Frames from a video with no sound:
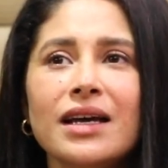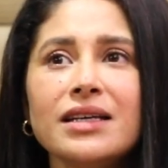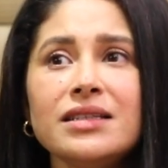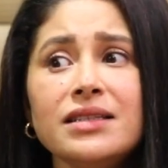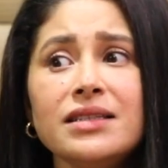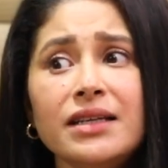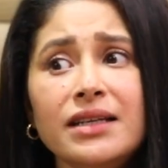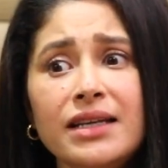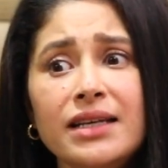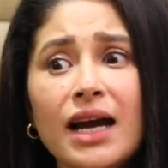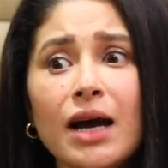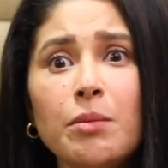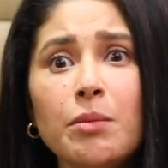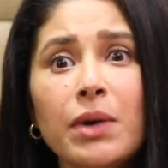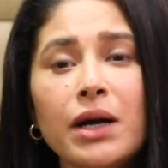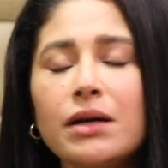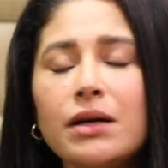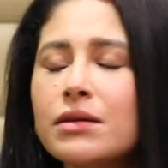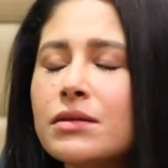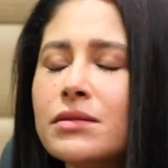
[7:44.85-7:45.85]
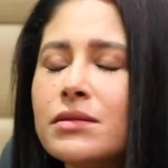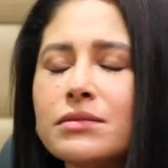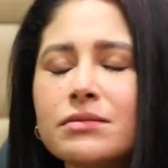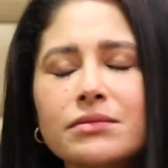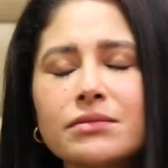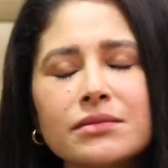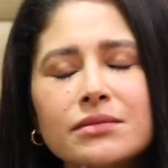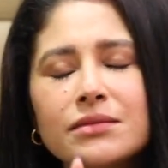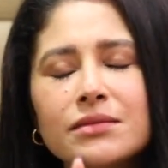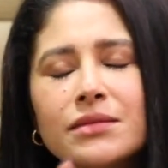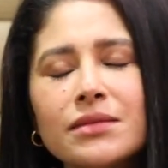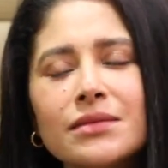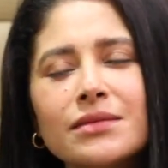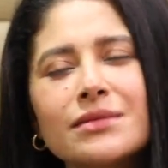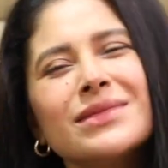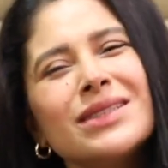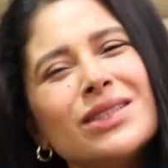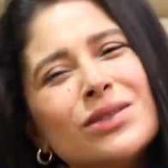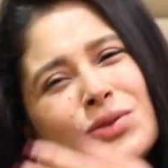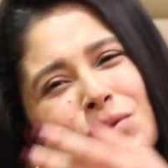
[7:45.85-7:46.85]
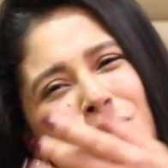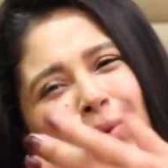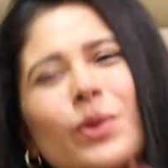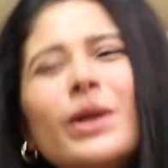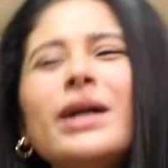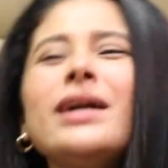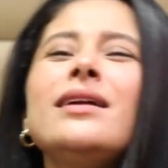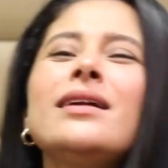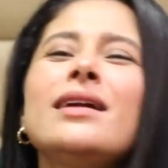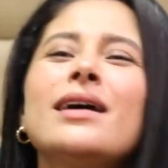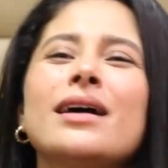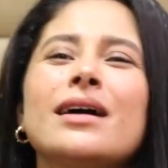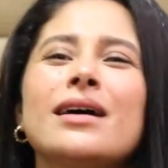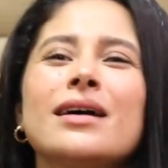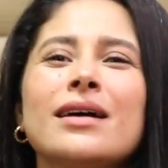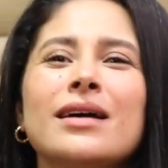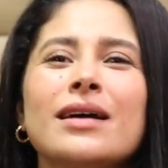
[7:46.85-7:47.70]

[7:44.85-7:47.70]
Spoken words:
I said, yeah, but just do it now.